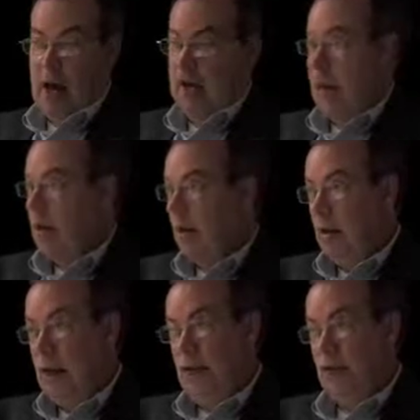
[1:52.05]
contacted a
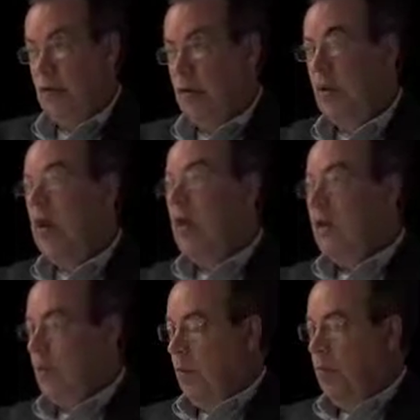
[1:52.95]
live source.
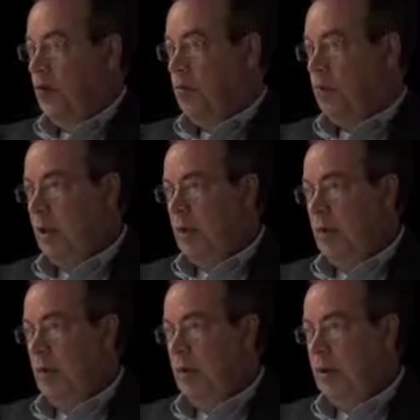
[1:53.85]
So when they do
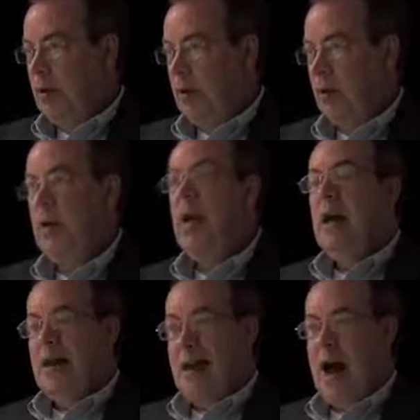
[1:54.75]
preliminary research,
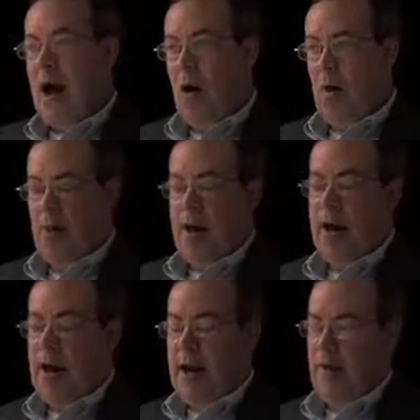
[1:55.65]
now
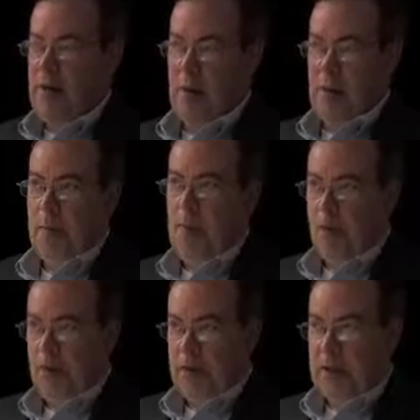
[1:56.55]
they and their
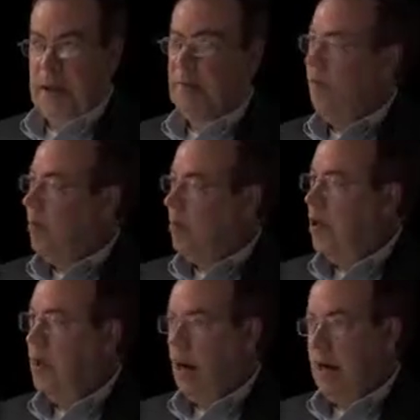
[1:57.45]
proposal team have a
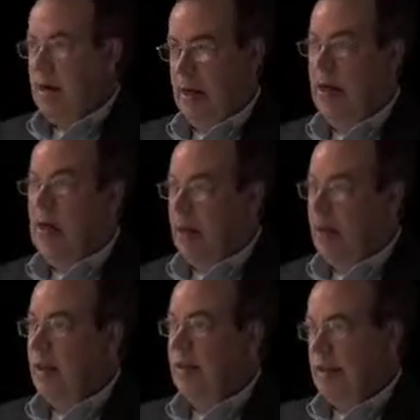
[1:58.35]
pretty good idea
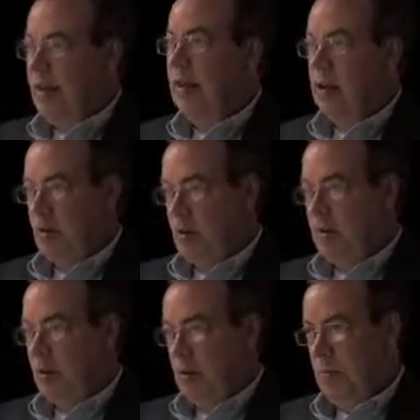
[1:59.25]
that this is a
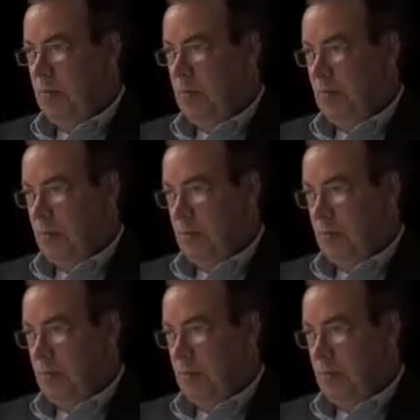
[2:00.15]
researchable